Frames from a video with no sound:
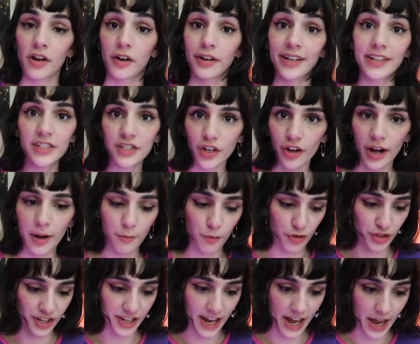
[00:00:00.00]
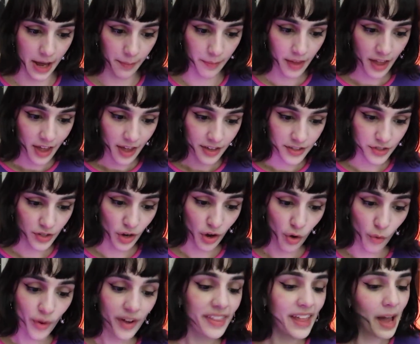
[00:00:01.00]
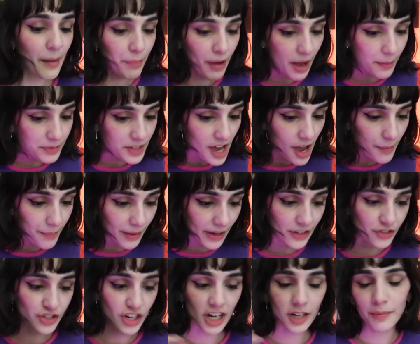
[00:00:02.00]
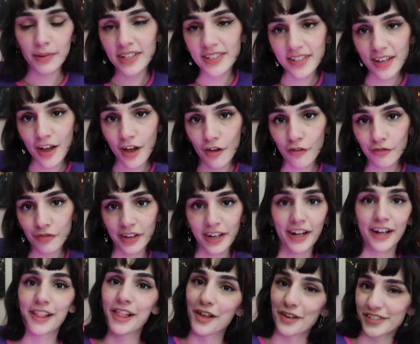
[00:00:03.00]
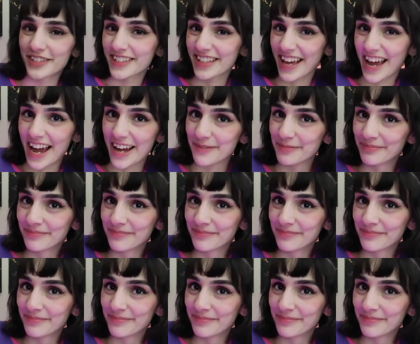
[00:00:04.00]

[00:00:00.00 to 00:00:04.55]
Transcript: on Instagram for the day, so when that popped up, I checked myself and I closed the app.